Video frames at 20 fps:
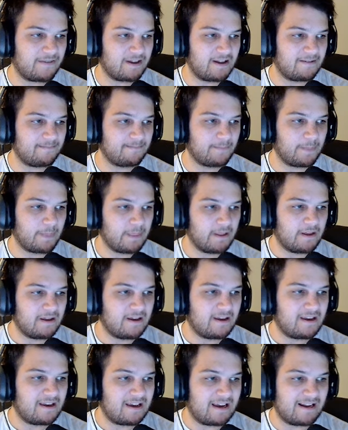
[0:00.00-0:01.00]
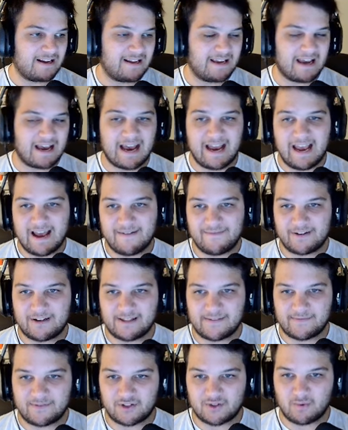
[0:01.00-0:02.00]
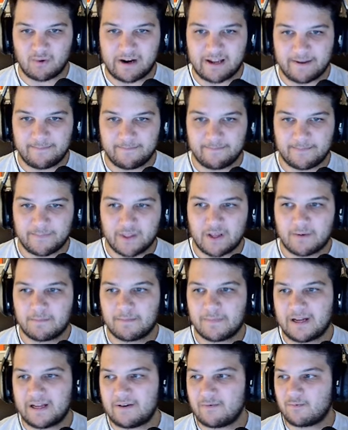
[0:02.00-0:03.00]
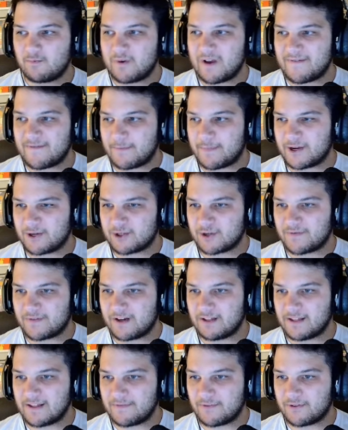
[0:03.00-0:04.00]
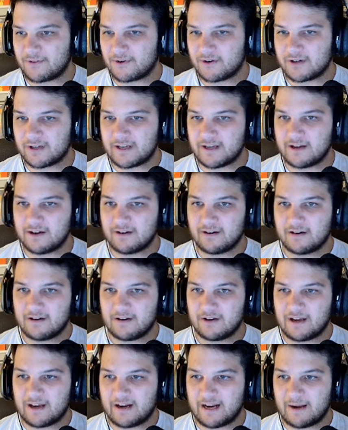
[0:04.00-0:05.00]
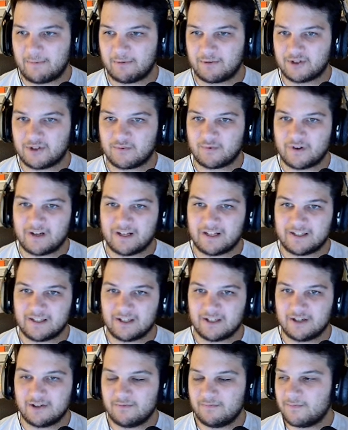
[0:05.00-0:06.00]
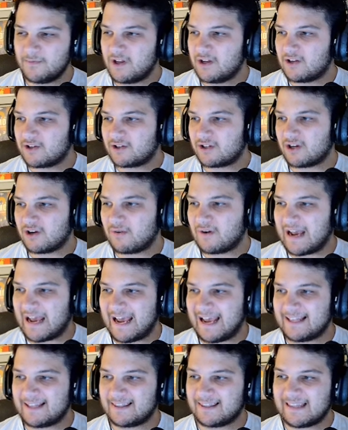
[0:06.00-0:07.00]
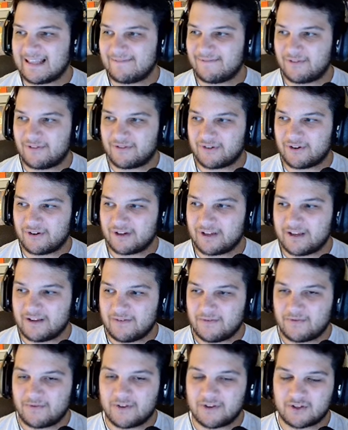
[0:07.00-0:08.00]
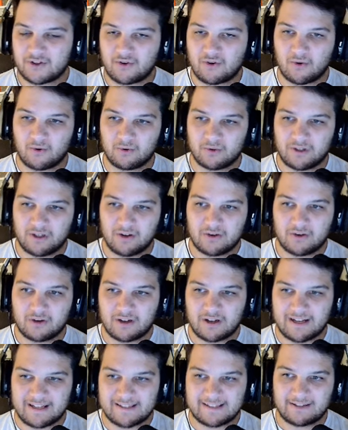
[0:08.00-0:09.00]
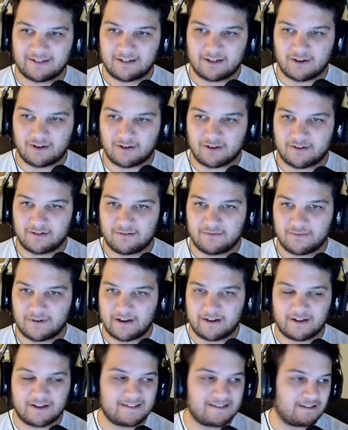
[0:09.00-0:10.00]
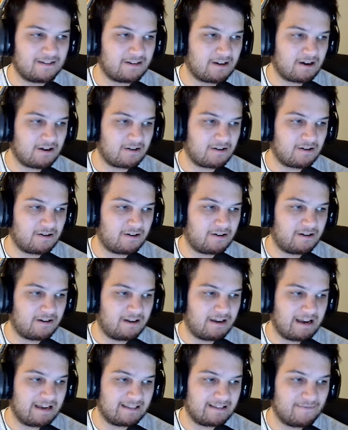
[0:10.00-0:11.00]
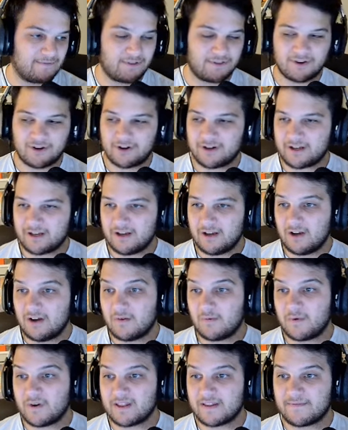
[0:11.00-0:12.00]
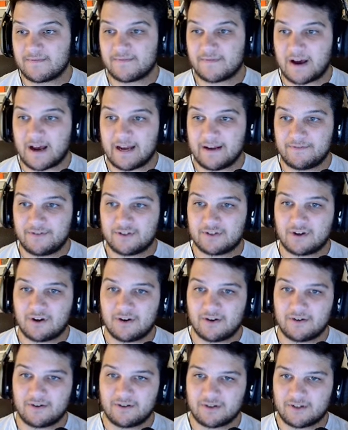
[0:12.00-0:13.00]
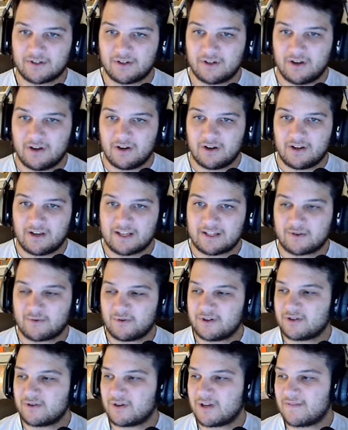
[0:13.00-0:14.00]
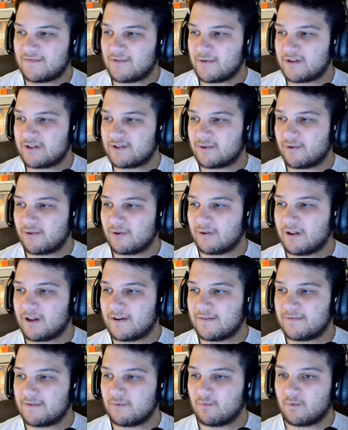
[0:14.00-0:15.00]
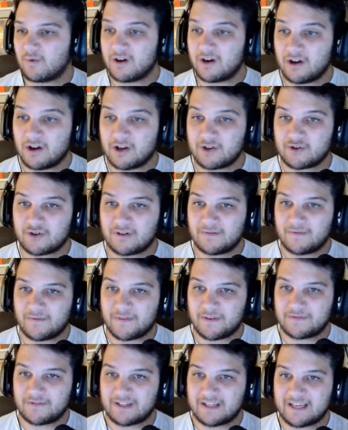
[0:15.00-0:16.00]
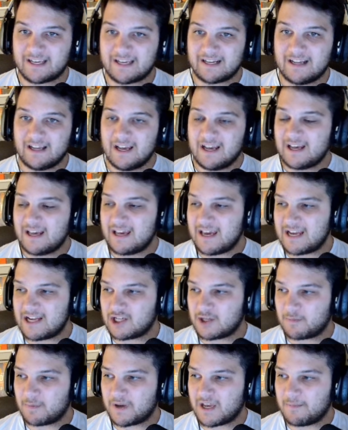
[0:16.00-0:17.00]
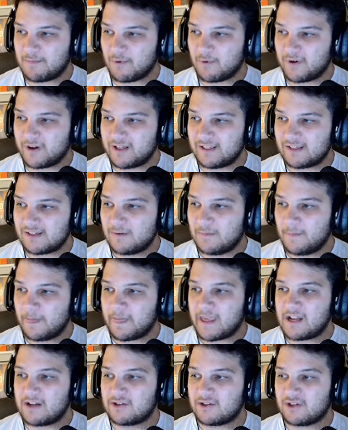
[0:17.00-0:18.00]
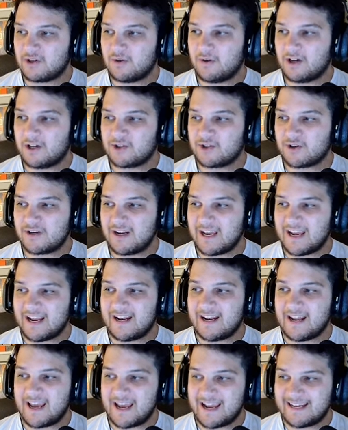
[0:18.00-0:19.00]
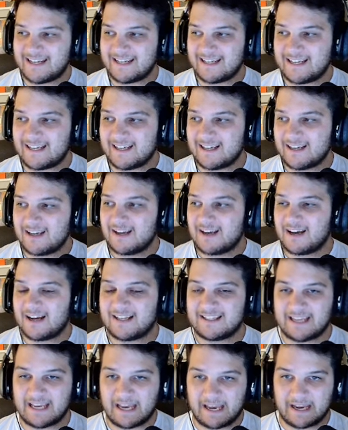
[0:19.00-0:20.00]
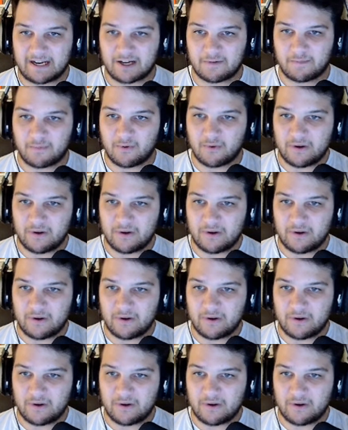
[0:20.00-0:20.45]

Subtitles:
on that, and I have it at level 20. But we have a picture of it at level 30 here, and I will just read it to you. So, at level 30, this gold Godzilla card, right, Godzilla and Kong card, at level 30, with 5 stars, is going to give you a total of 115 HP points and 280 attack